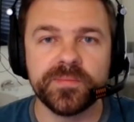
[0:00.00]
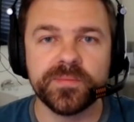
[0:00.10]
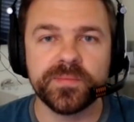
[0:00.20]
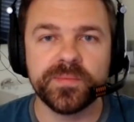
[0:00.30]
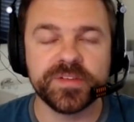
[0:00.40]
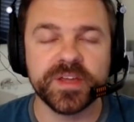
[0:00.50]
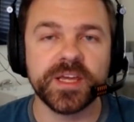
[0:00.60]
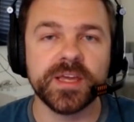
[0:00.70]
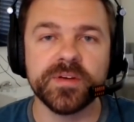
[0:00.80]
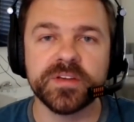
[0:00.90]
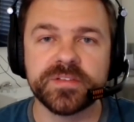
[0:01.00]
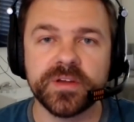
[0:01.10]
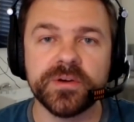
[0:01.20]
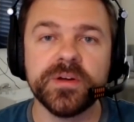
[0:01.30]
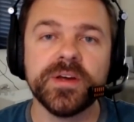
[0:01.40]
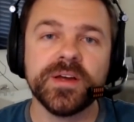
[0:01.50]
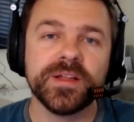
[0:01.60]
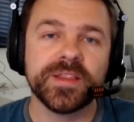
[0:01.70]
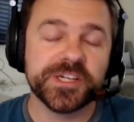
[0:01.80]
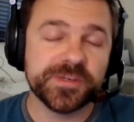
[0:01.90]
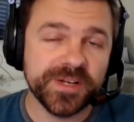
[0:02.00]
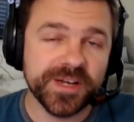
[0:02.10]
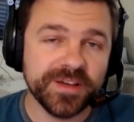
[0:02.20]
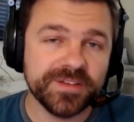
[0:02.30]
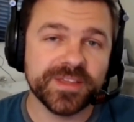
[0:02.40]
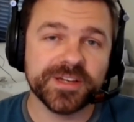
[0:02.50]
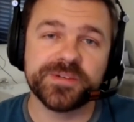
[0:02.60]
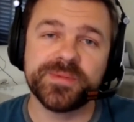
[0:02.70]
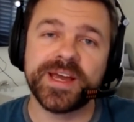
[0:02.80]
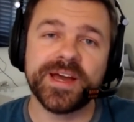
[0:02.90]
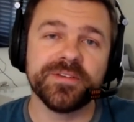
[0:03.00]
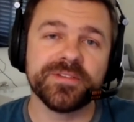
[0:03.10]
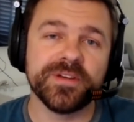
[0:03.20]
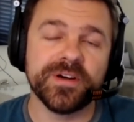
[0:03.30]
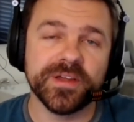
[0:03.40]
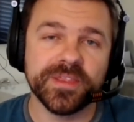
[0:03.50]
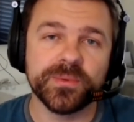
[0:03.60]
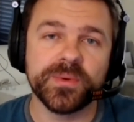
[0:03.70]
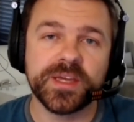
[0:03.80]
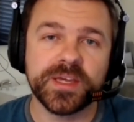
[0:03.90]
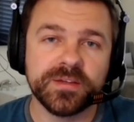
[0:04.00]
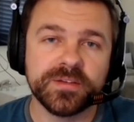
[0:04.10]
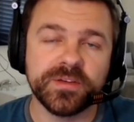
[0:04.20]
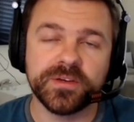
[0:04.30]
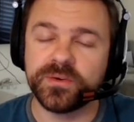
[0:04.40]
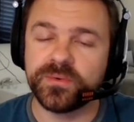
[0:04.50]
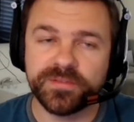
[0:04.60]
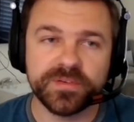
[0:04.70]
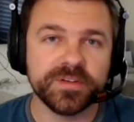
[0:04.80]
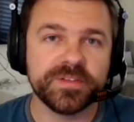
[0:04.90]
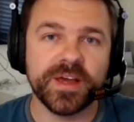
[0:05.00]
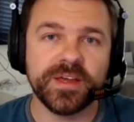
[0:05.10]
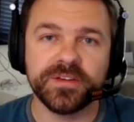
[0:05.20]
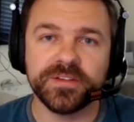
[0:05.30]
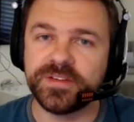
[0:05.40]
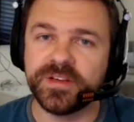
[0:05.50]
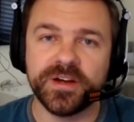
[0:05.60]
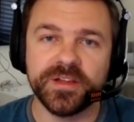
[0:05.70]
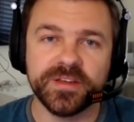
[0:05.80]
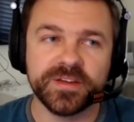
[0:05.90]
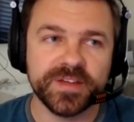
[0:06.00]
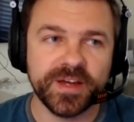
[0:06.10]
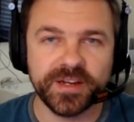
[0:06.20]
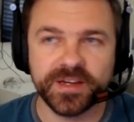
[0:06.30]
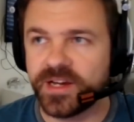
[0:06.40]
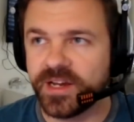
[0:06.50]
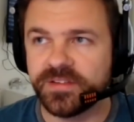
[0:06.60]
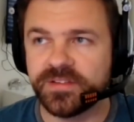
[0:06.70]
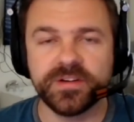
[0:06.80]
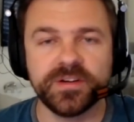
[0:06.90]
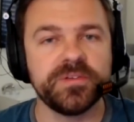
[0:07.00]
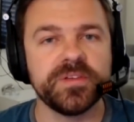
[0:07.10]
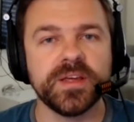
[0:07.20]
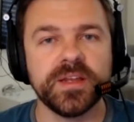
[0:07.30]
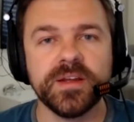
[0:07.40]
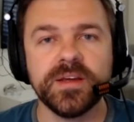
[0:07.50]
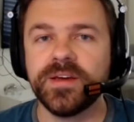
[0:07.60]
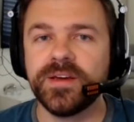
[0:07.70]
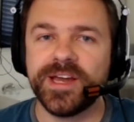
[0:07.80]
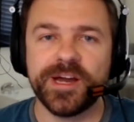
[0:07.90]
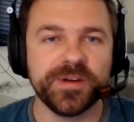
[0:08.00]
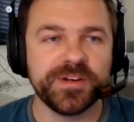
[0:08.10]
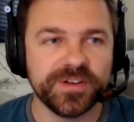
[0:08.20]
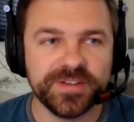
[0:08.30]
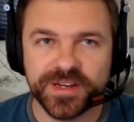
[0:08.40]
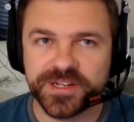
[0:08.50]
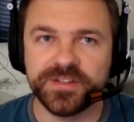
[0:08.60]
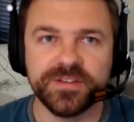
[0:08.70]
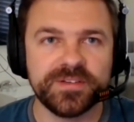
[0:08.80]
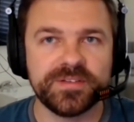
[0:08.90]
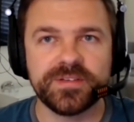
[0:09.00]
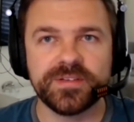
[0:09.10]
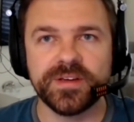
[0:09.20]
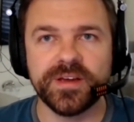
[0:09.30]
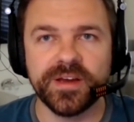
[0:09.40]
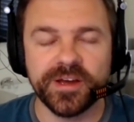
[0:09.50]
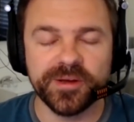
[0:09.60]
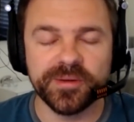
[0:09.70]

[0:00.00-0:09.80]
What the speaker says: is going to give us. So that should be nice. That should be housed on the wiki, so you can reference that. You can see all the exciting clients that are using it, how many transactions per